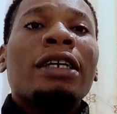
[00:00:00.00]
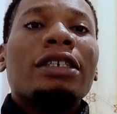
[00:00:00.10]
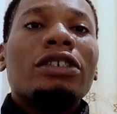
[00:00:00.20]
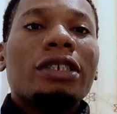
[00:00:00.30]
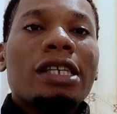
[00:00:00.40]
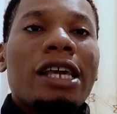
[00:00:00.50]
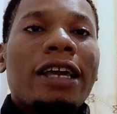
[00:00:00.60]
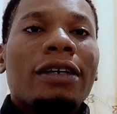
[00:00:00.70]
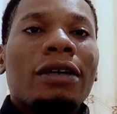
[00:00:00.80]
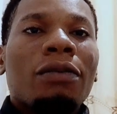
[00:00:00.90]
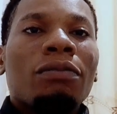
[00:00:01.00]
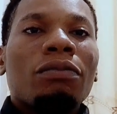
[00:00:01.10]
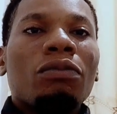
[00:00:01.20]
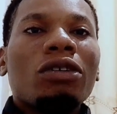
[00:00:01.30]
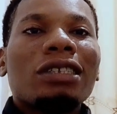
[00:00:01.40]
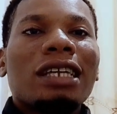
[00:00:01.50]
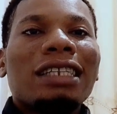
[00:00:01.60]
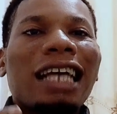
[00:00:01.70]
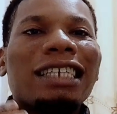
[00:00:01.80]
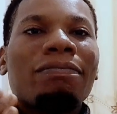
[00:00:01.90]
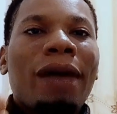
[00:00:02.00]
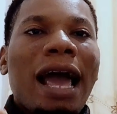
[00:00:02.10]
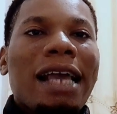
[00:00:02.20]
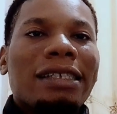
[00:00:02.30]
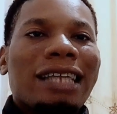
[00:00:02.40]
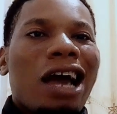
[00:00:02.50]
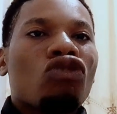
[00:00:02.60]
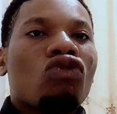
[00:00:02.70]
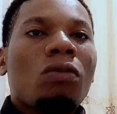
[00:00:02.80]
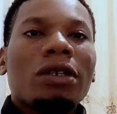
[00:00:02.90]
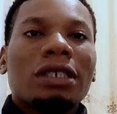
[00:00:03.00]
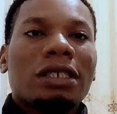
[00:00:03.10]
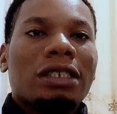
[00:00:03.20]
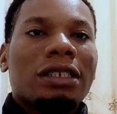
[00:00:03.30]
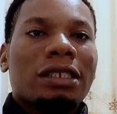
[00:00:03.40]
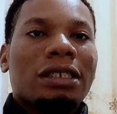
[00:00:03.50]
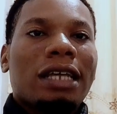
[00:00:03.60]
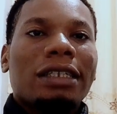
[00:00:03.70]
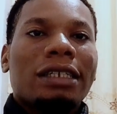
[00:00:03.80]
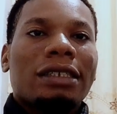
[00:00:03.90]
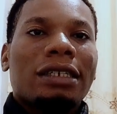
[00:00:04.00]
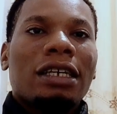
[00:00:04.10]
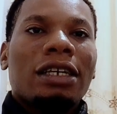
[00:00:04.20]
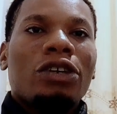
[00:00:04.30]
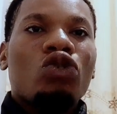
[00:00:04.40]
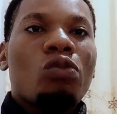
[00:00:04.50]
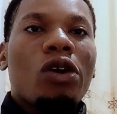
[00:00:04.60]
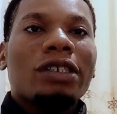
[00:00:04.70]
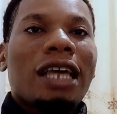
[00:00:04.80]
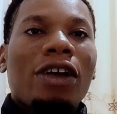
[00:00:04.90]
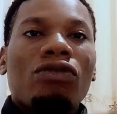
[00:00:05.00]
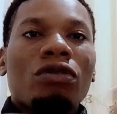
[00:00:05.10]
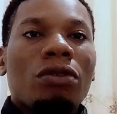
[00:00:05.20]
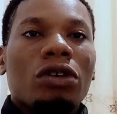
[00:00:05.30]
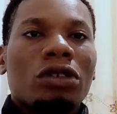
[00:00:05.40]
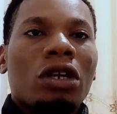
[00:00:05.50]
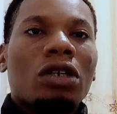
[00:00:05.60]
You see, most traders buy, there are rumors in this internet, rumors.